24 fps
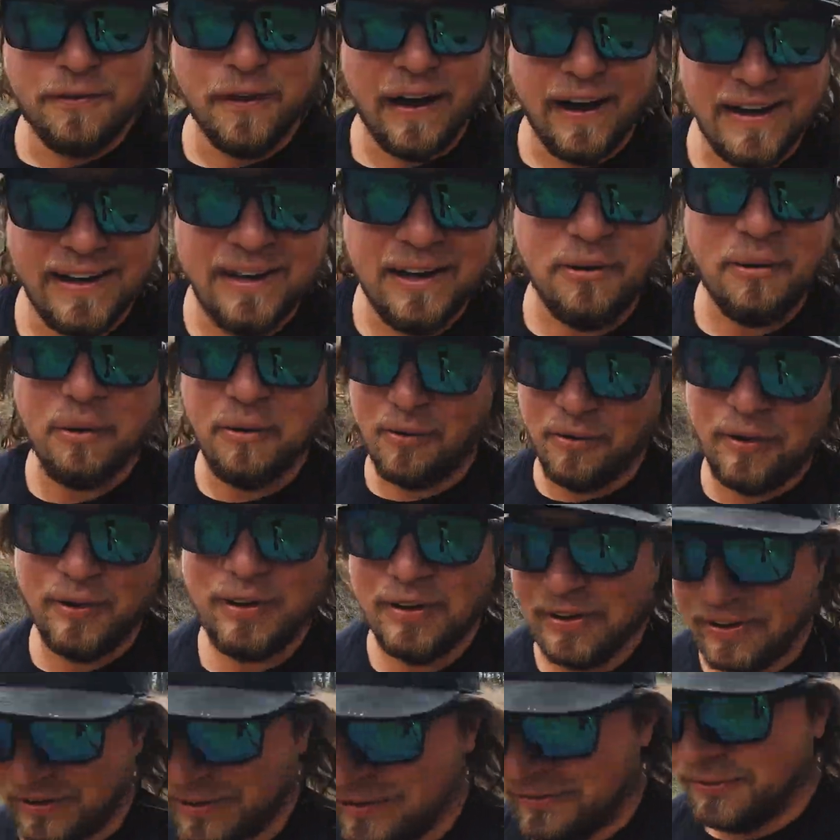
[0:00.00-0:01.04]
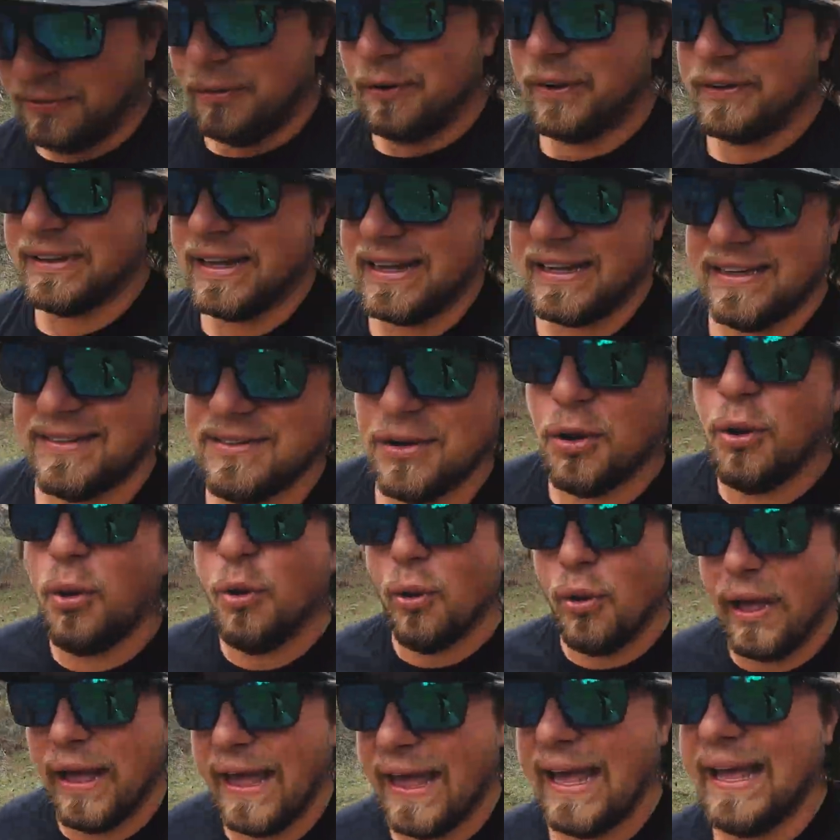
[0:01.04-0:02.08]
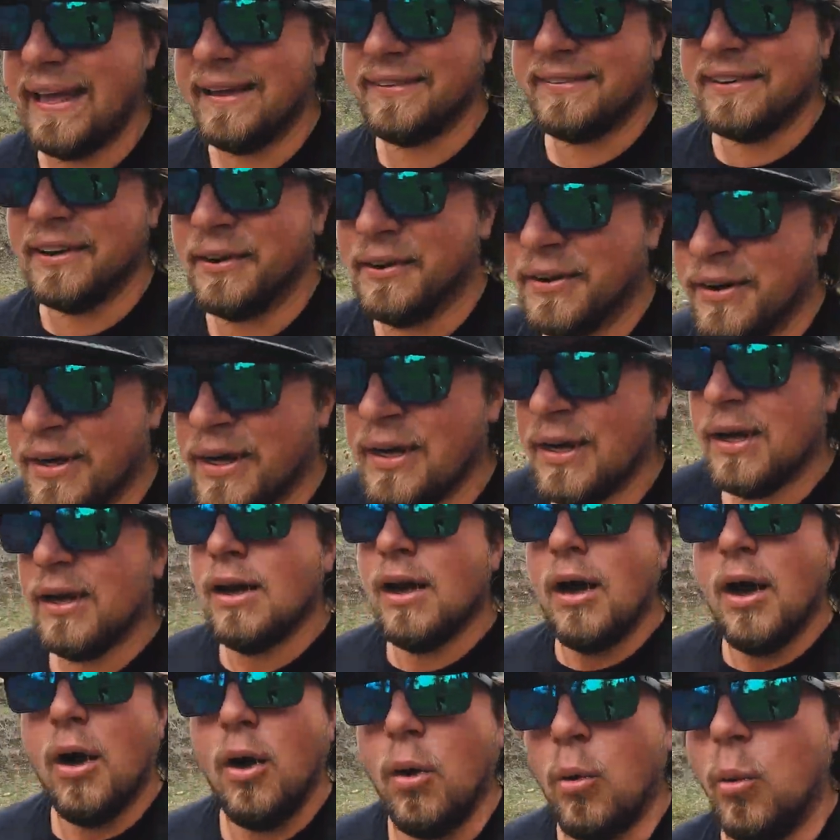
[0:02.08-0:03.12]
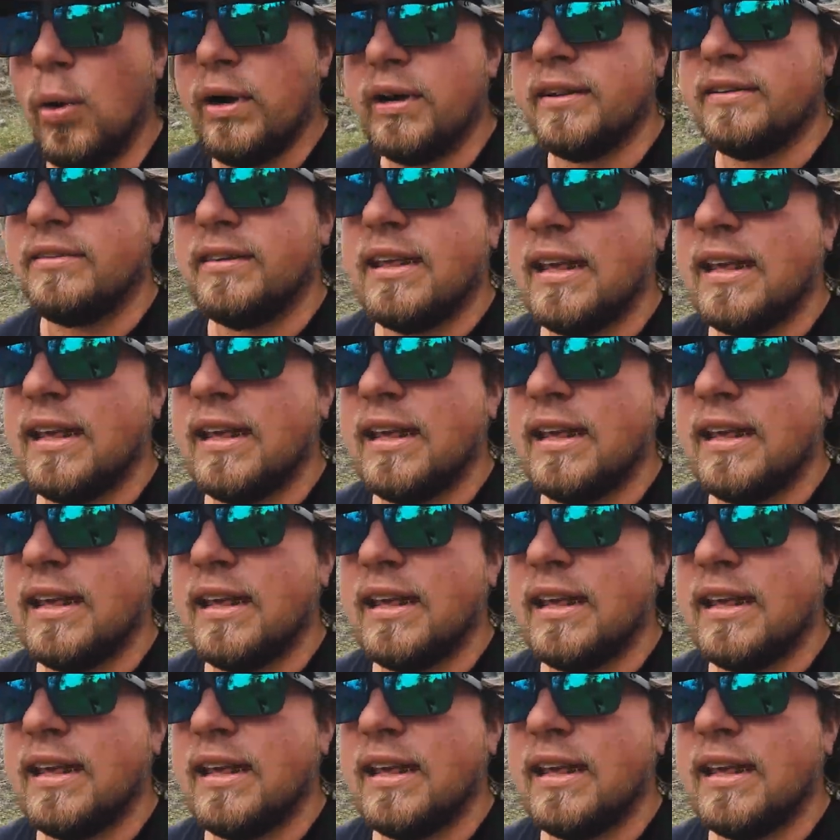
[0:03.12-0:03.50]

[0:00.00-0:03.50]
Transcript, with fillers: find what we're really looking for and that is a whole egg. So, oh, what is